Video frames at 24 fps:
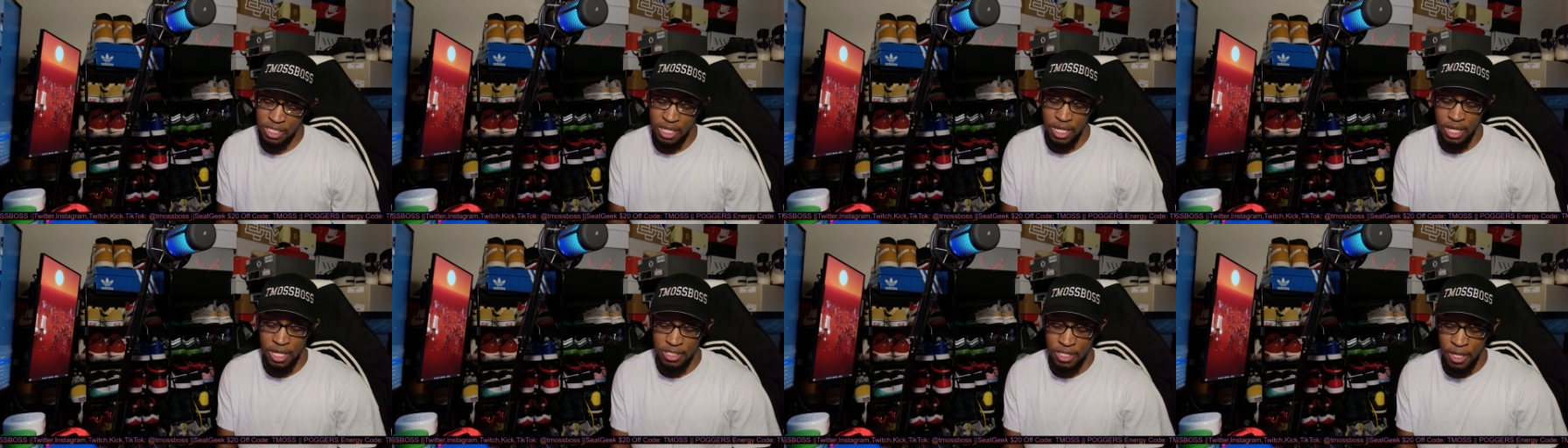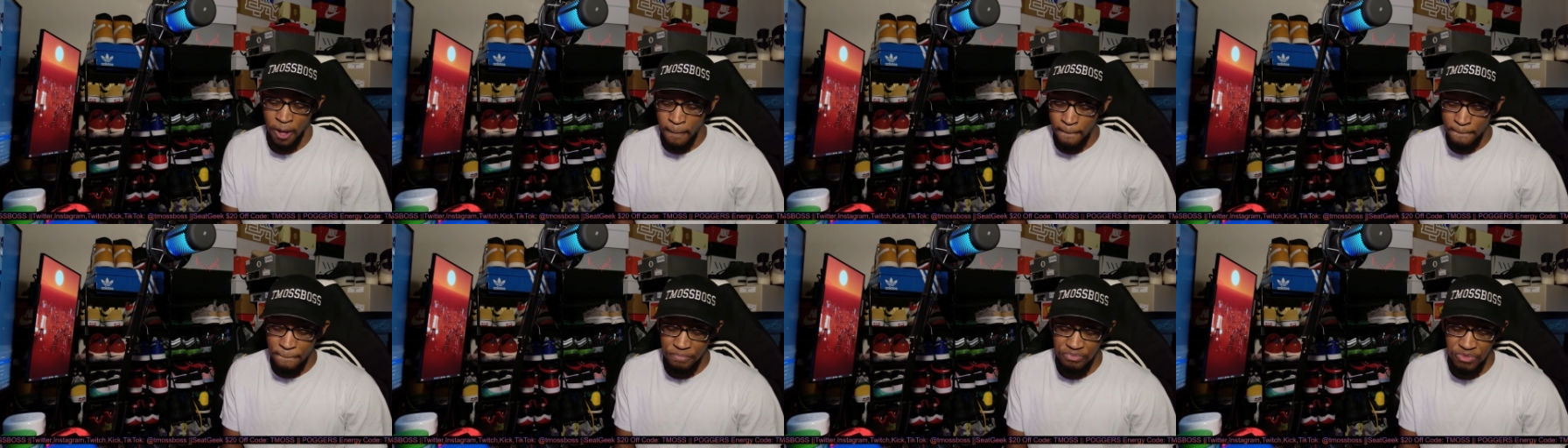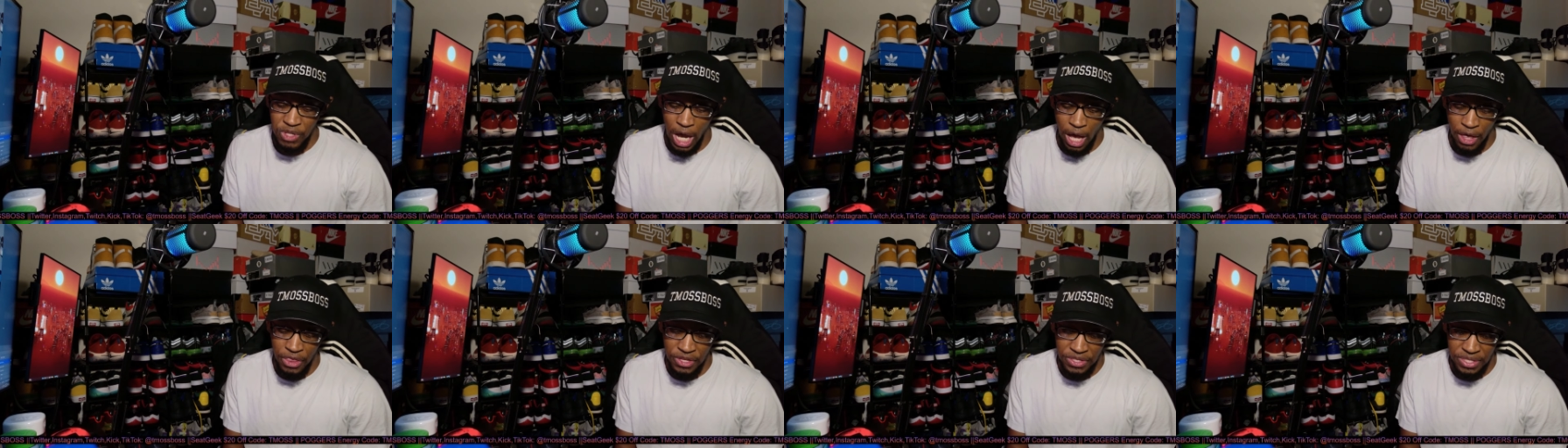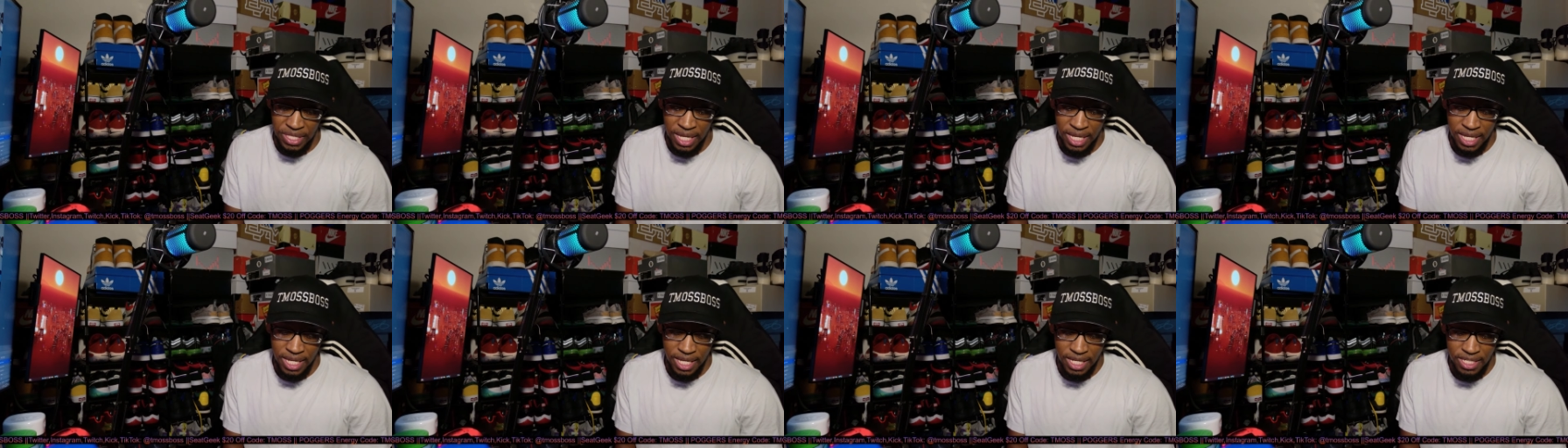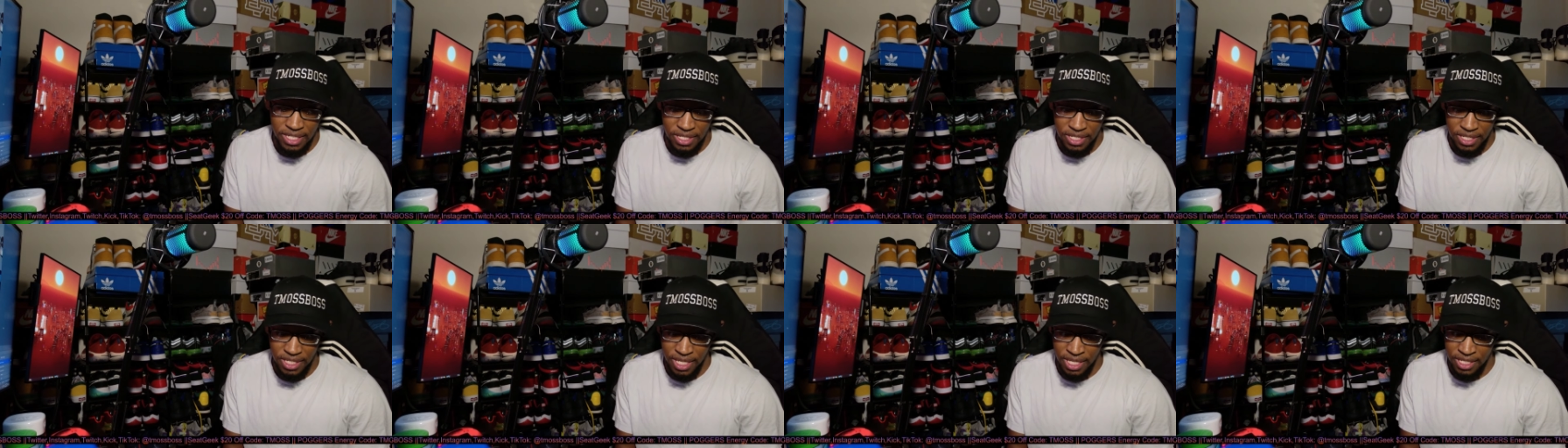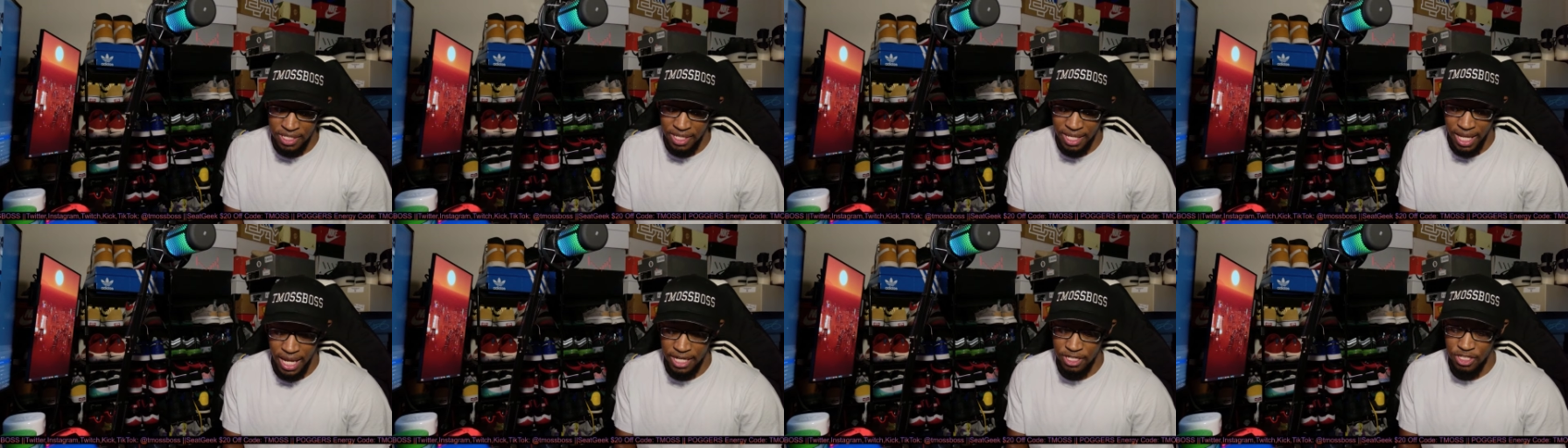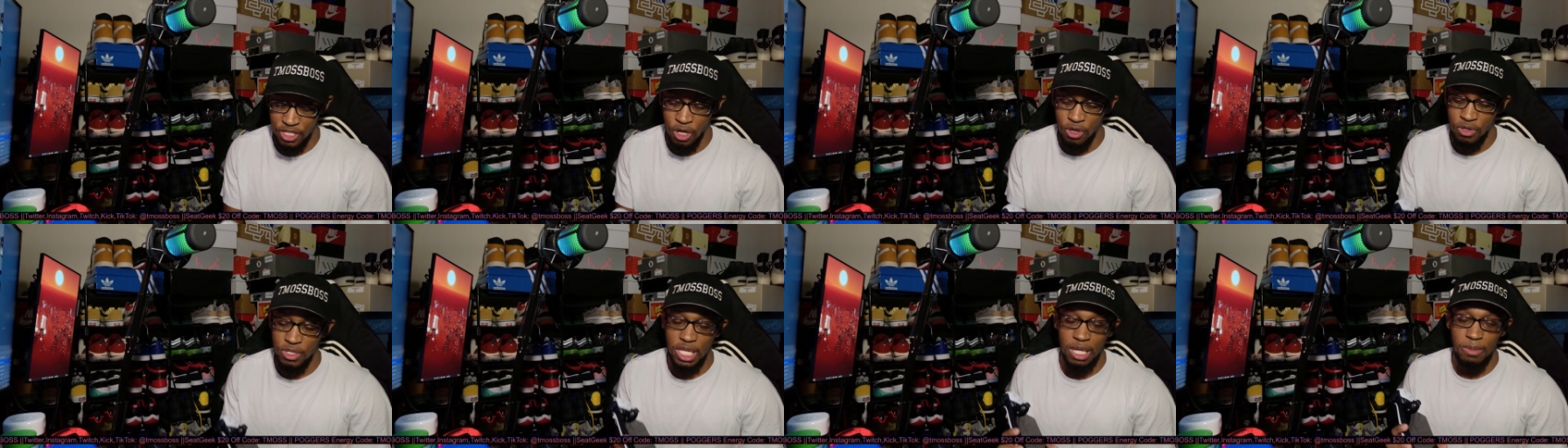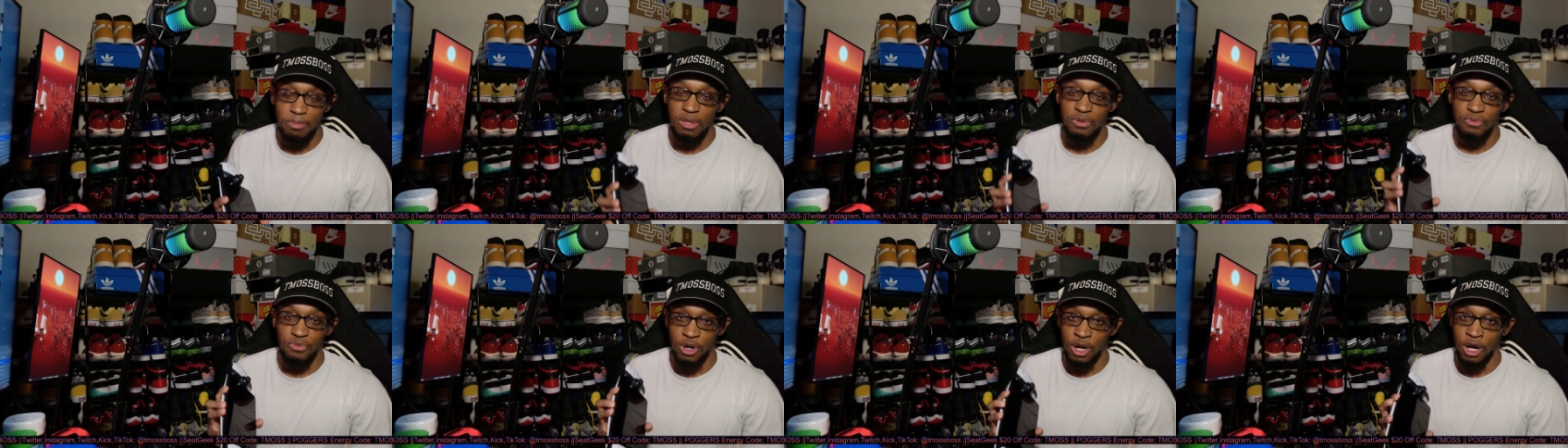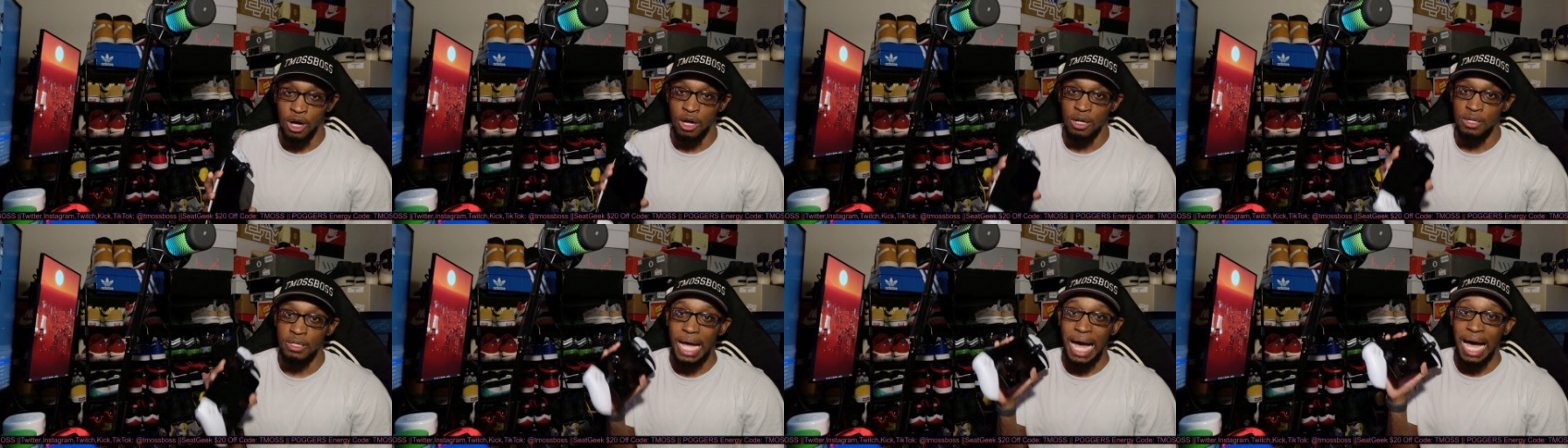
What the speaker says: Because, no, the thing is this, like, don't get me wrong,